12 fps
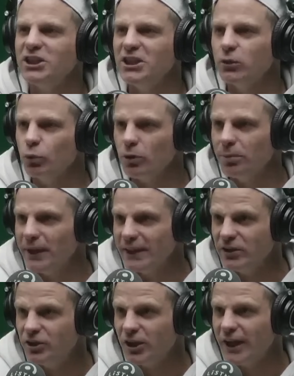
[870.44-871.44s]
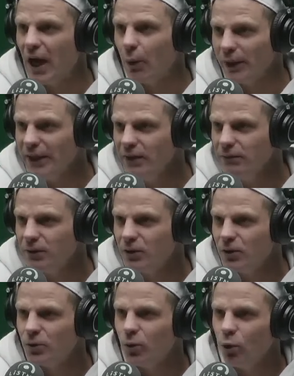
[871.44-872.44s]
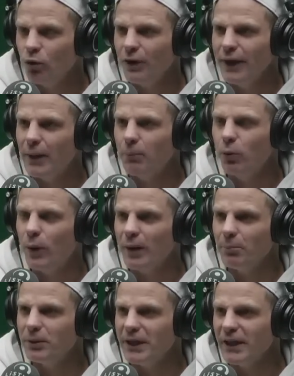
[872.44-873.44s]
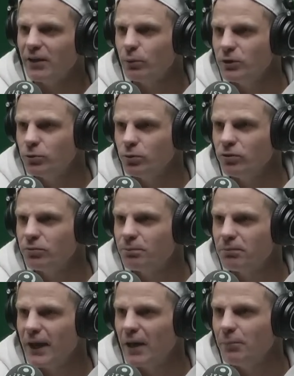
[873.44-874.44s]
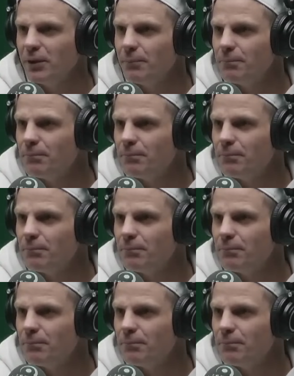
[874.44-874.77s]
year it would have been DeGoey, or the number one pick, which was Cadman.